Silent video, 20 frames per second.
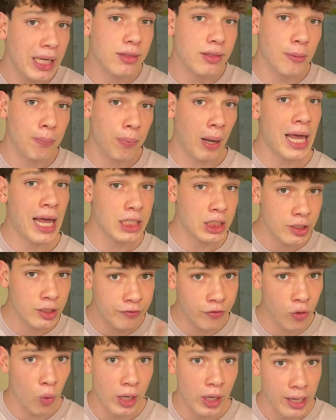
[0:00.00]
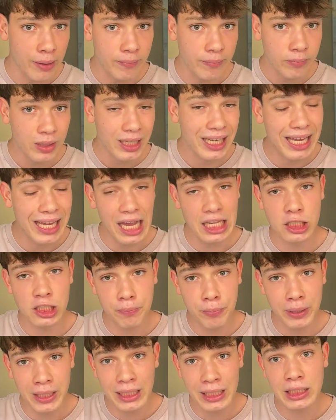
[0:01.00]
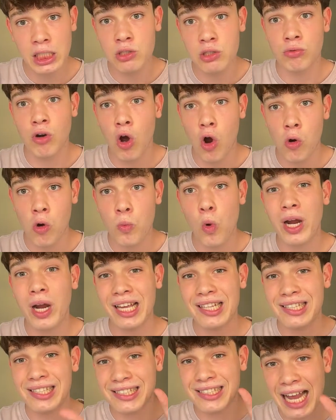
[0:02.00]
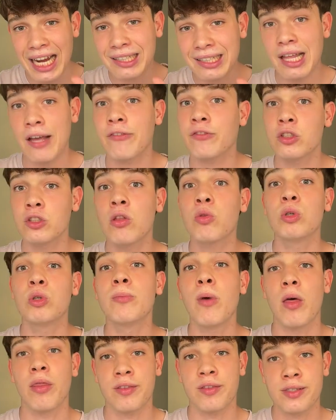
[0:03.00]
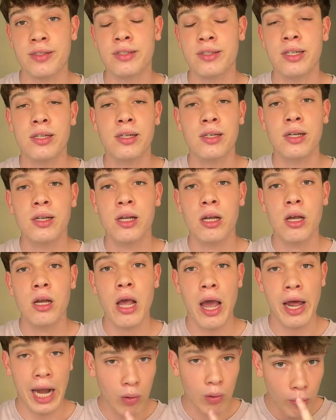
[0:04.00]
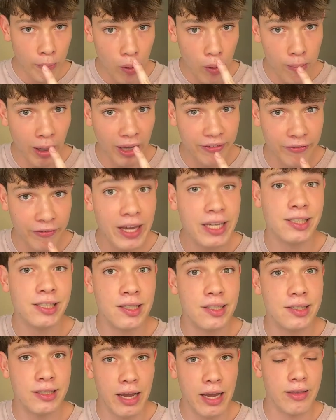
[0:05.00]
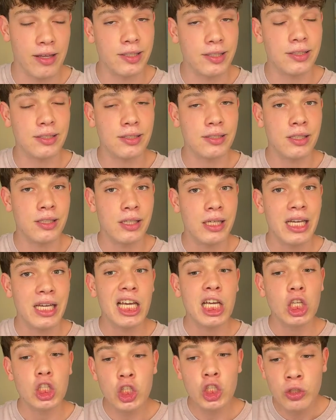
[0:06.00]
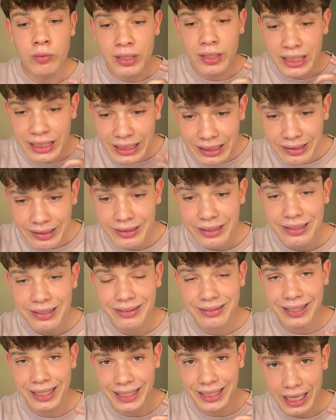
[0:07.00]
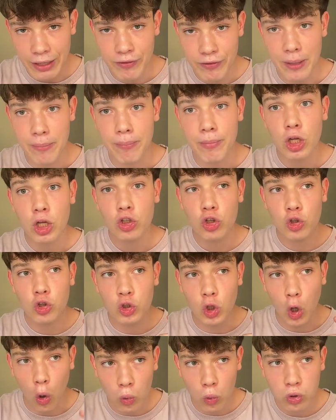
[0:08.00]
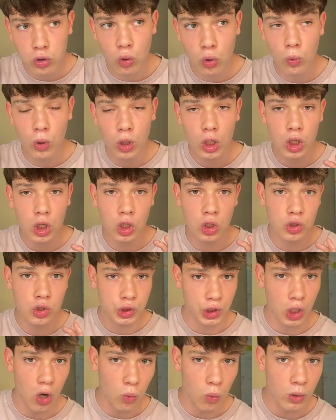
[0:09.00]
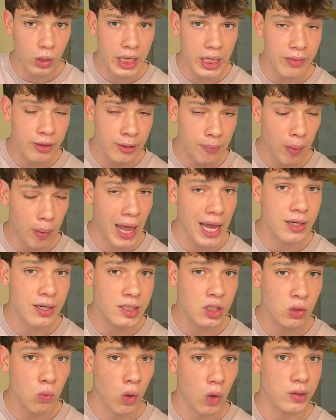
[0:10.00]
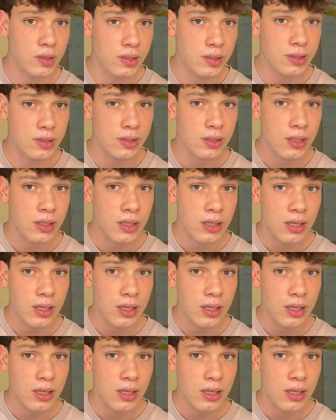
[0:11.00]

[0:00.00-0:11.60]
pick the players for him, Gasperini and Rome will get sacked after 3 months. And I will put my face and say this. You need to give him total control in the players he wants.